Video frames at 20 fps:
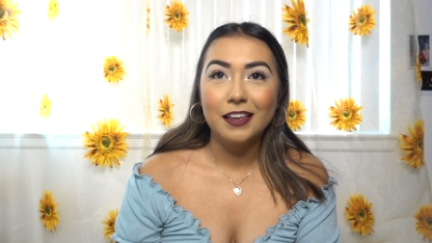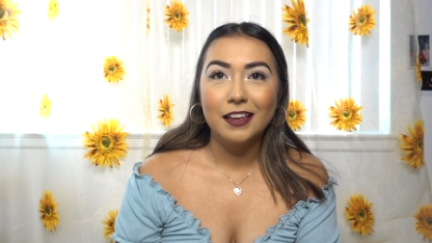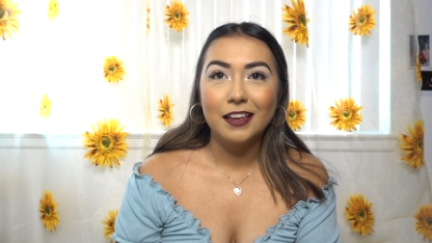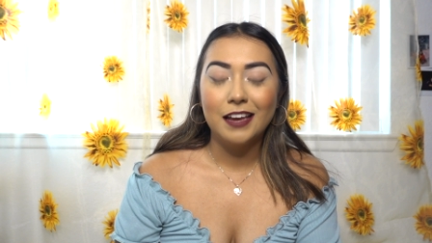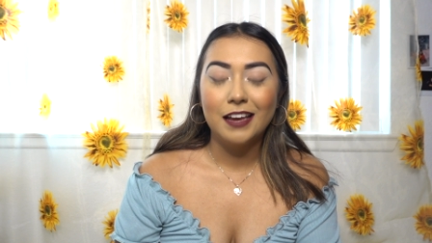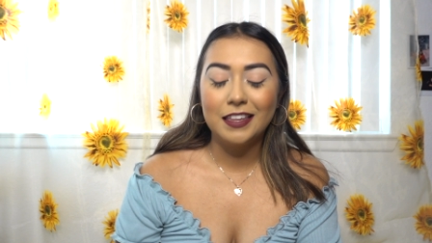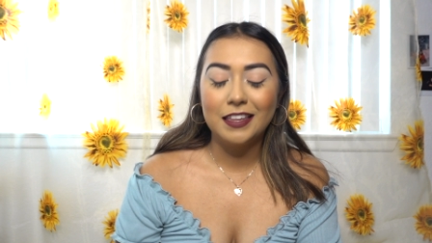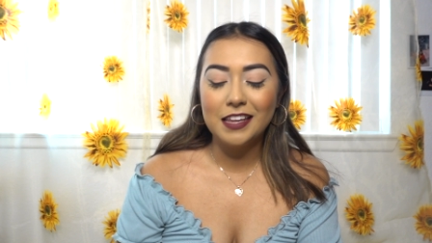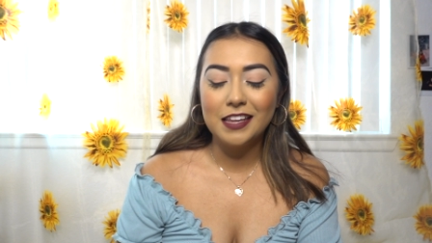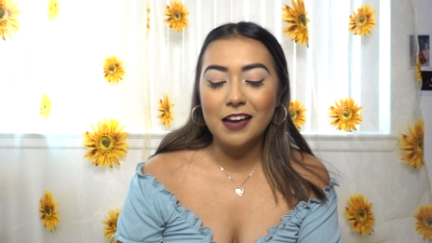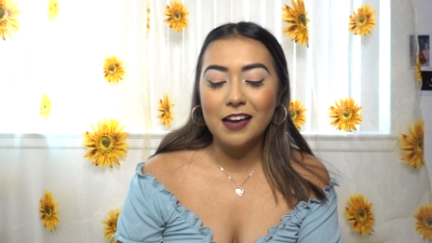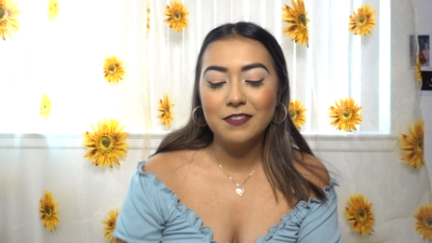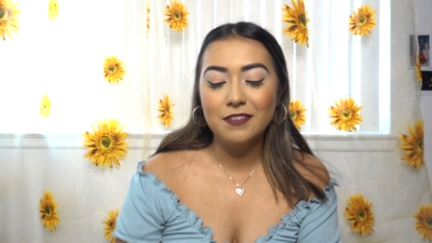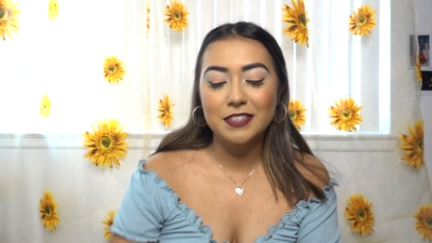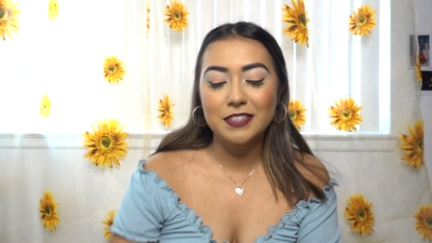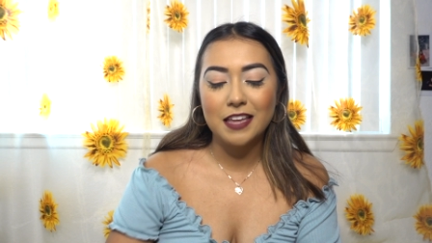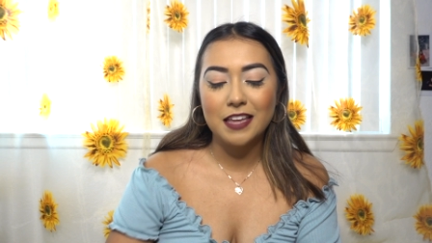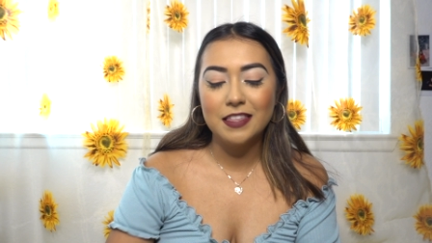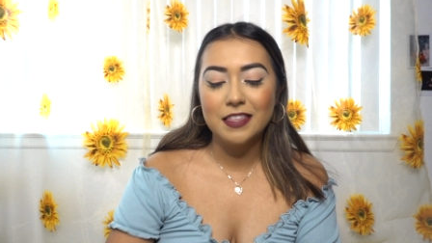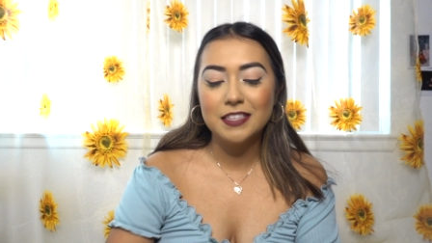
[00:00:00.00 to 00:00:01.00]
I think I've
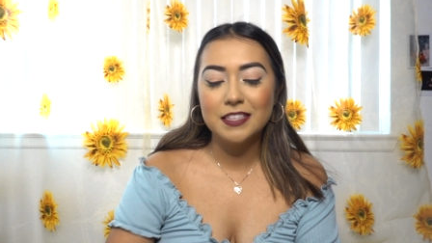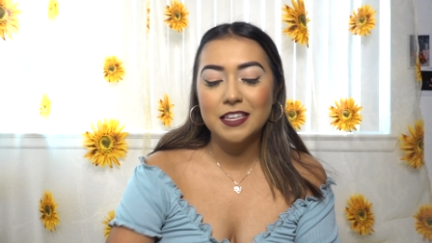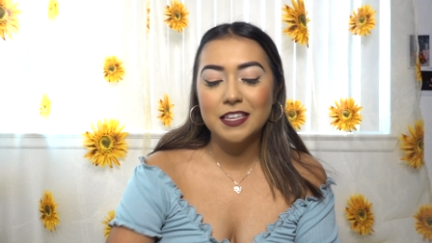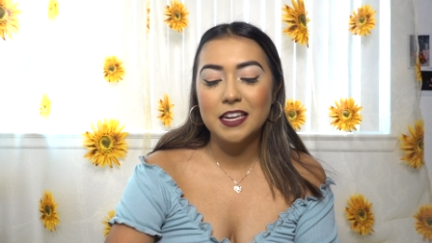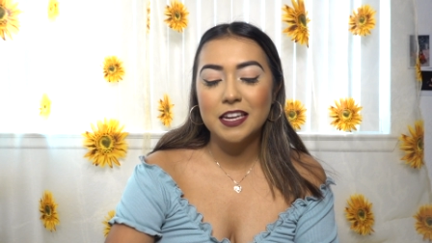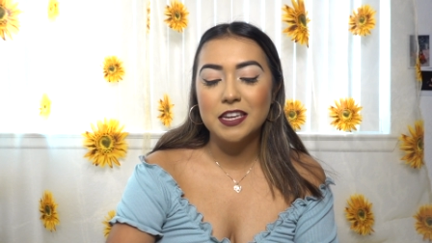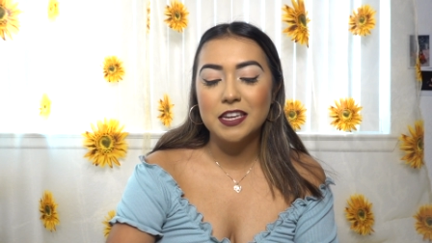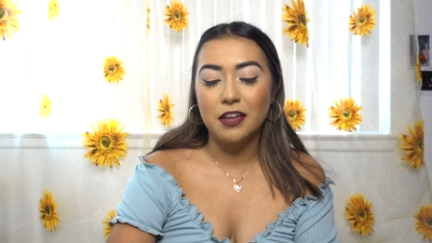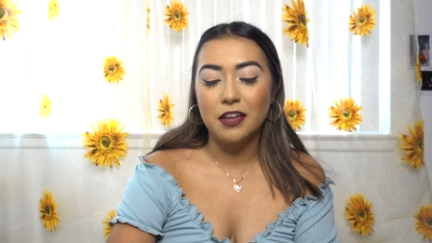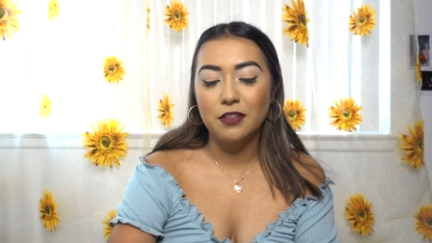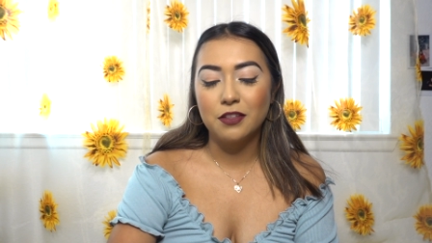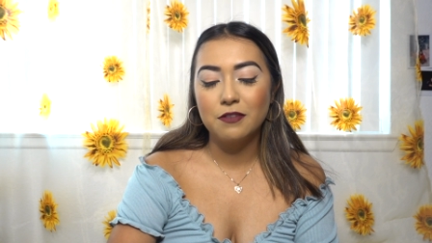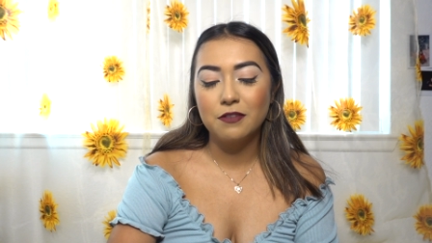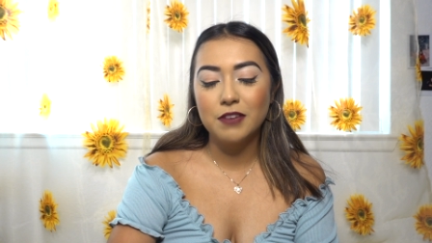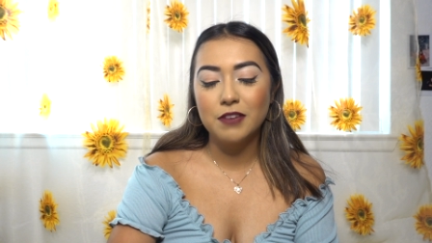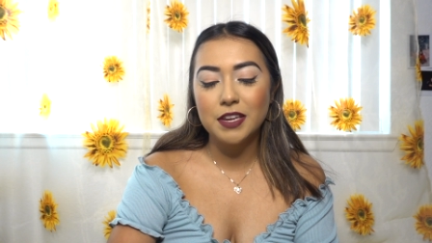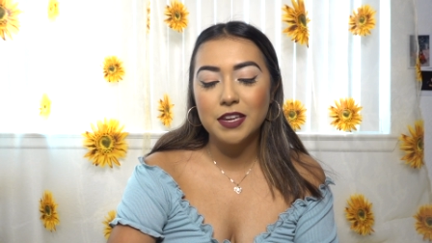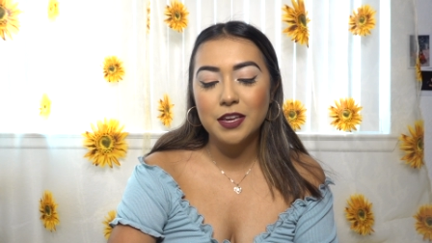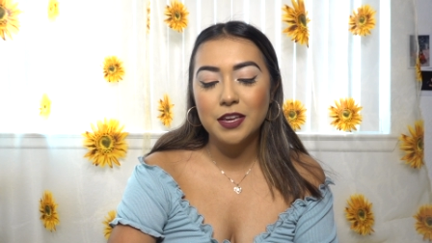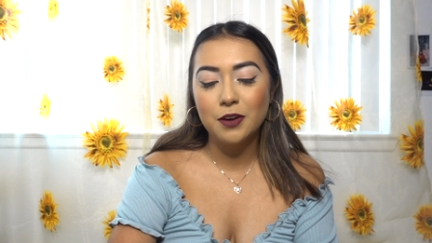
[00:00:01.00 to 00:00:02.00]
said this in another
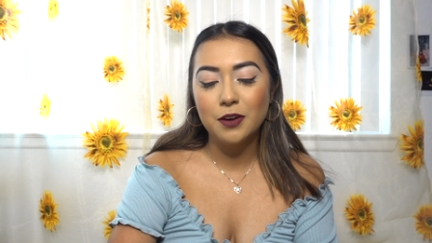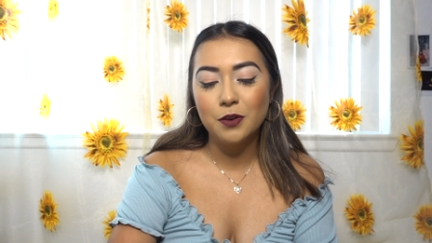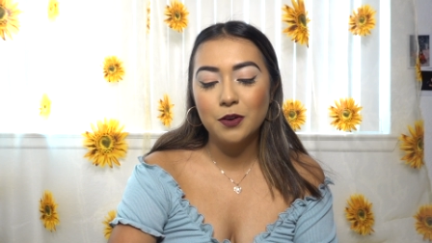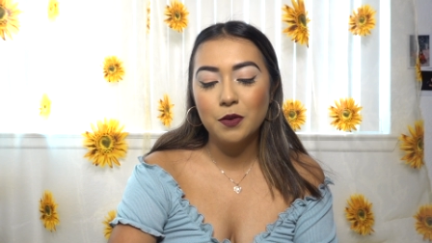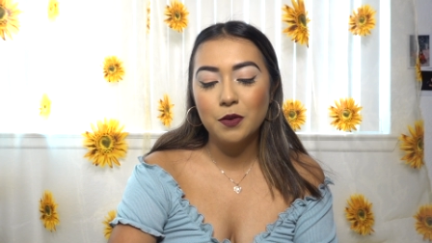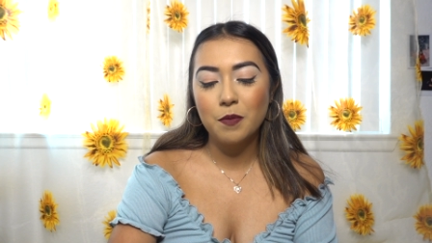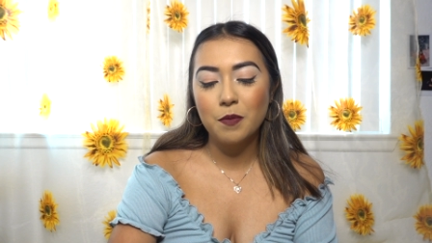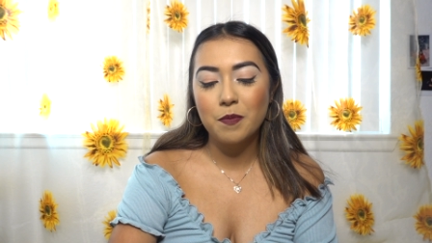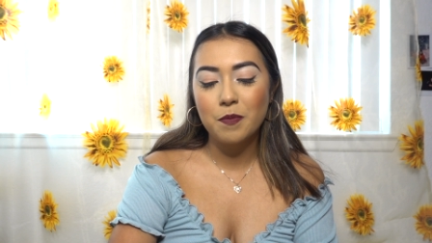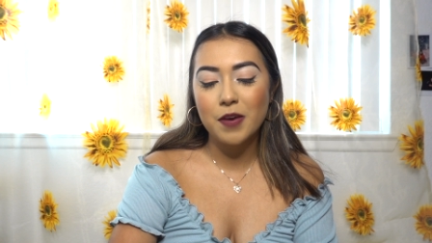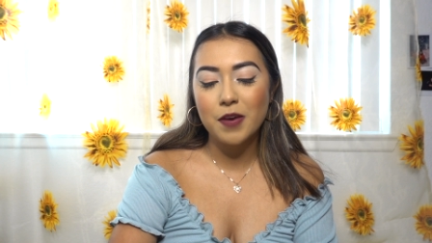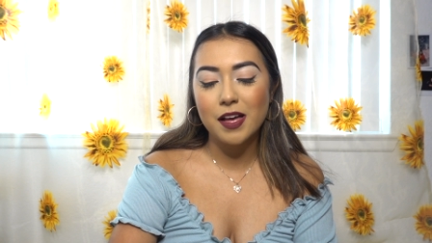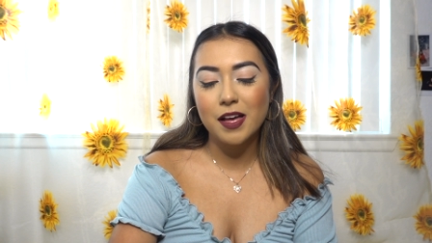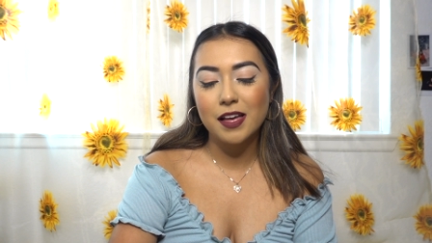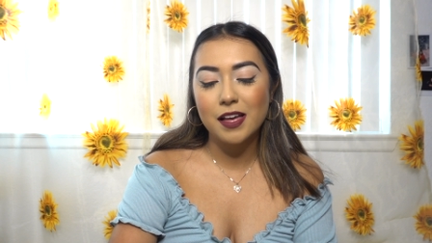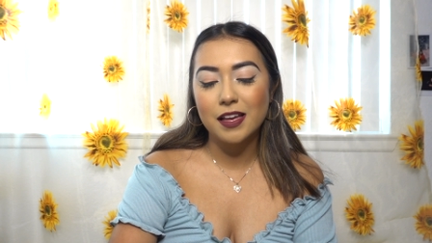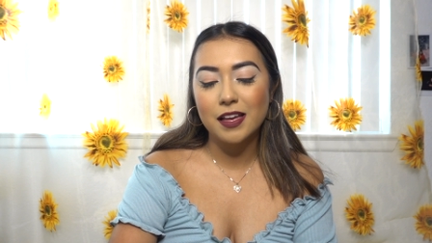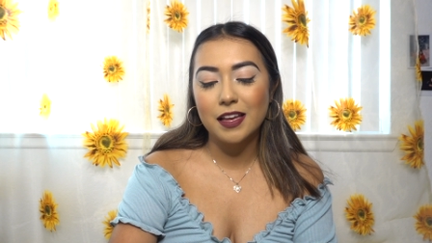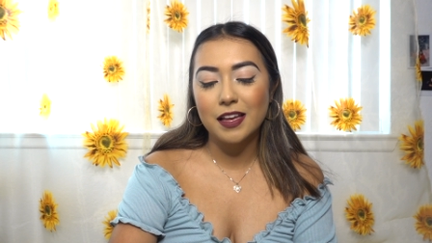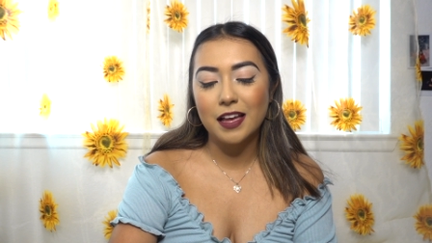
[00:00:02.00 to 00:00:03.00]
video,
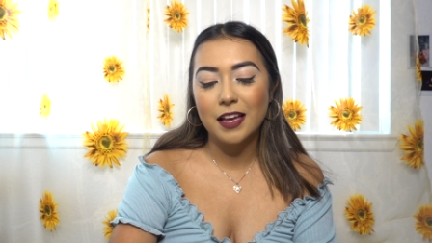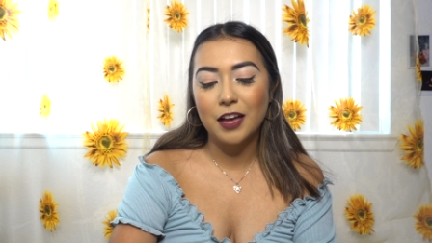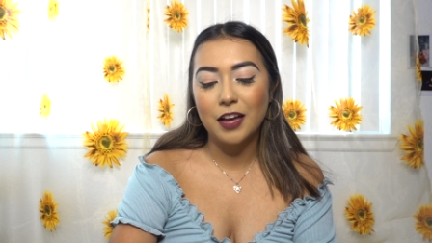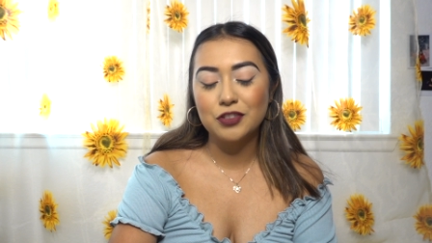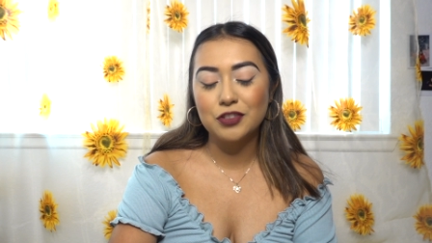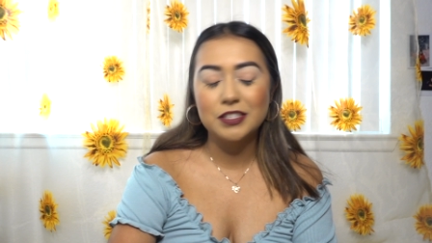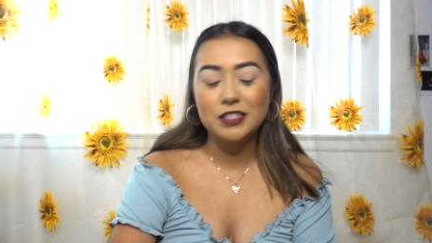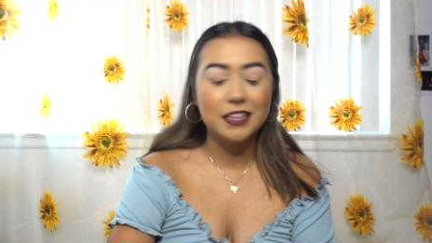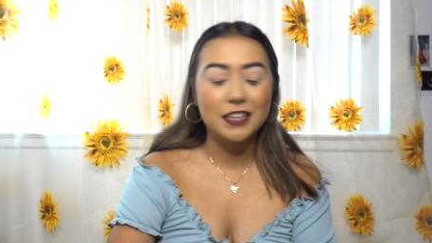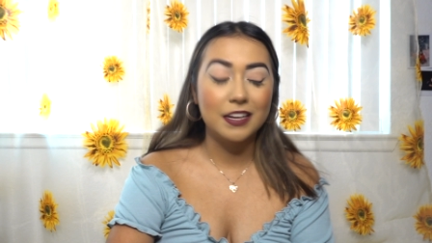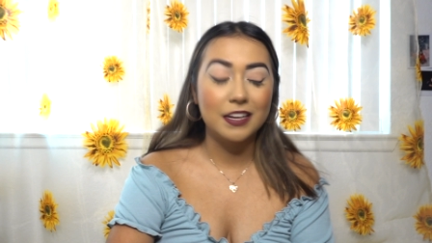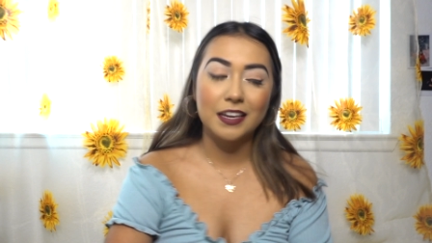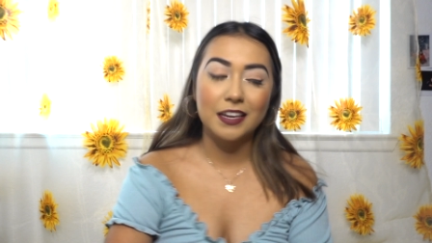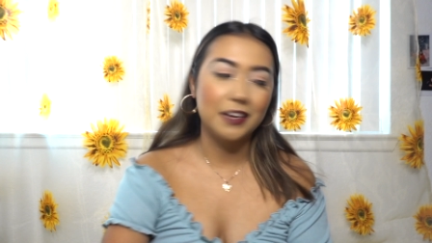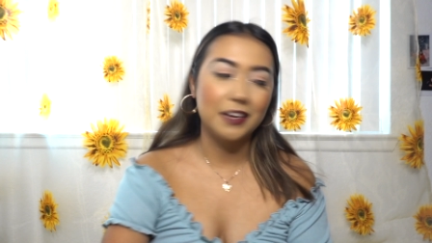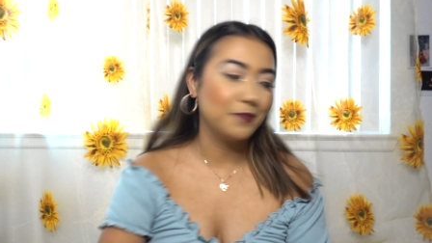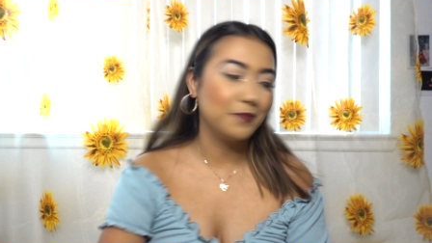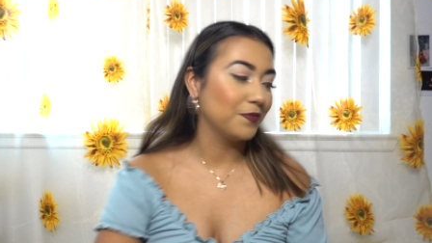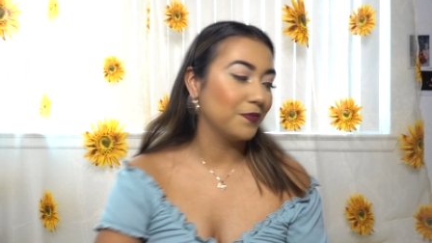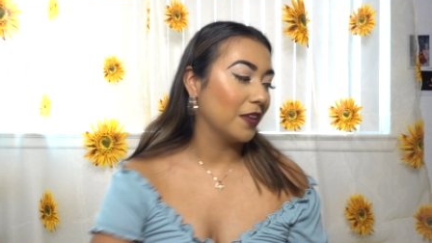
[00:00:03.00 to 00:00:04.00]
but I'll just say it
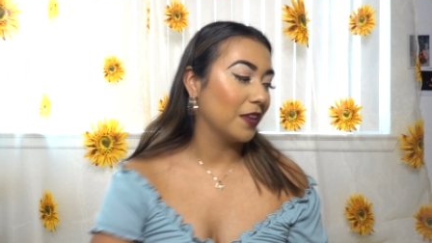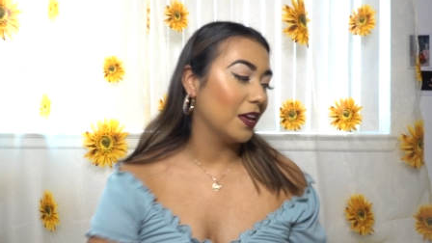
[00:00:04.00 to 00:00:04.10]
again.